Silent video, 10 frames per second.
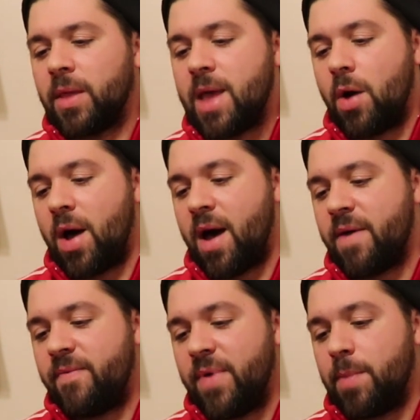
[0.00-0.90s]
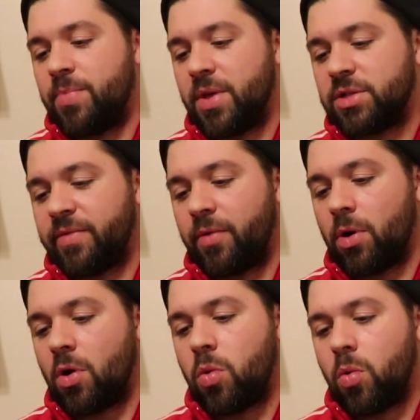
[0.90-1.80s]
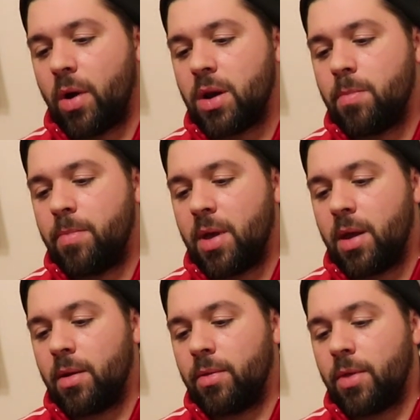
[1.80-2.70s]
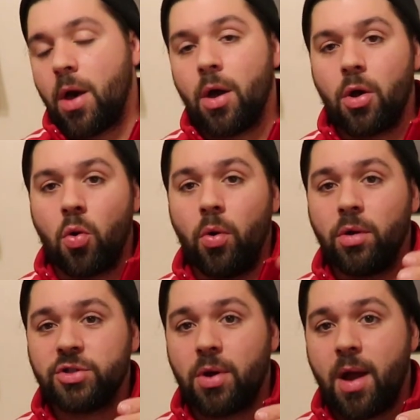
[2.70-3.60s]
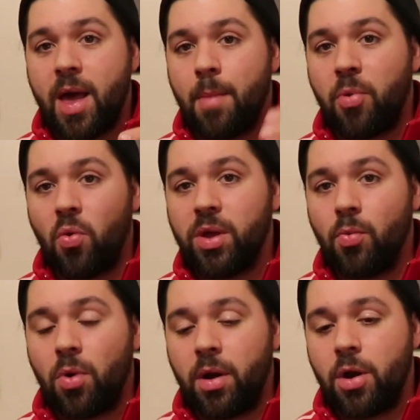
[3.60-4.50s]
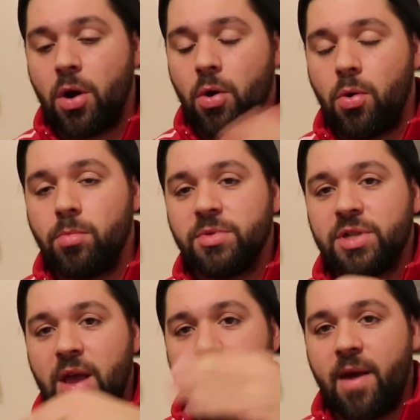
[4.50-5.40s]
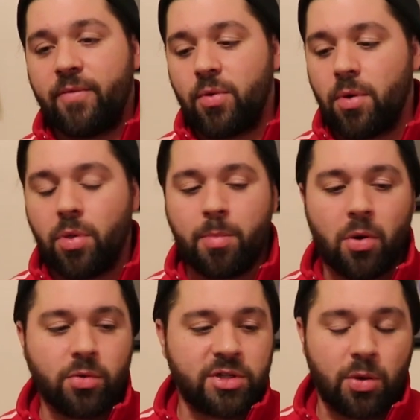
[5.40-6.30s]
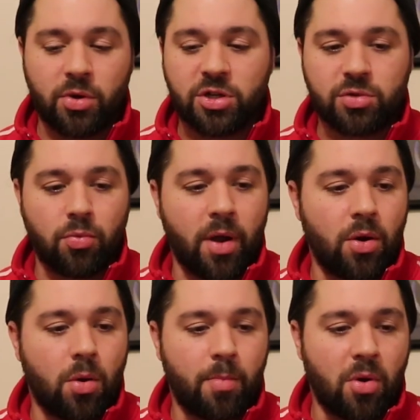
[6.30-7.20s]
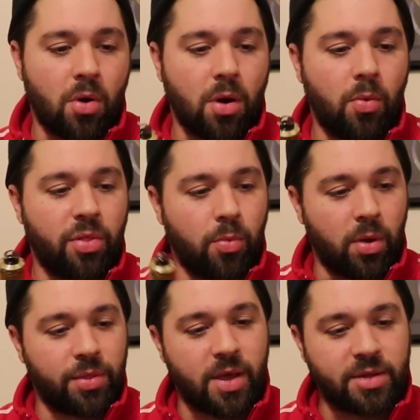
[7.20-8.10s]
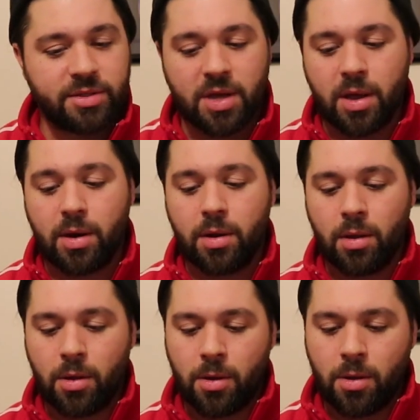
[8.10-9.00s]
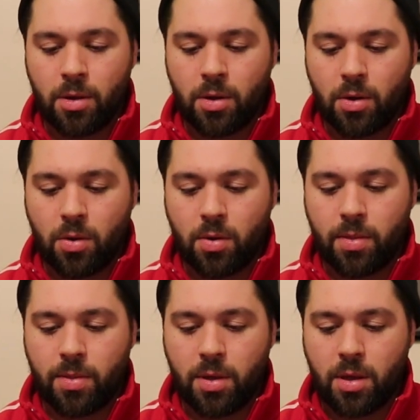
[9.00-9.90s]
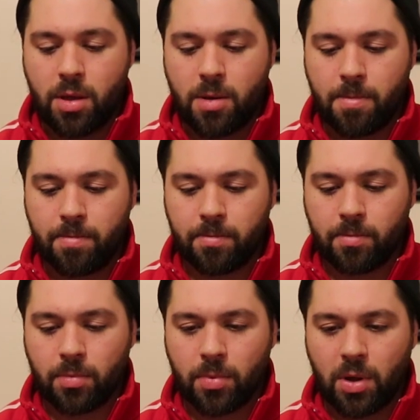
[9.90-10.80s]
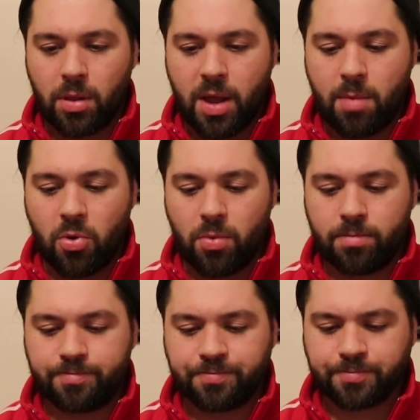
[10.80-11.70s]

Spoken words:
Now, I vaped this for quite a bit. The coils are at 0.1 ohms after all the pulsing, which is right on par with what they said on the label.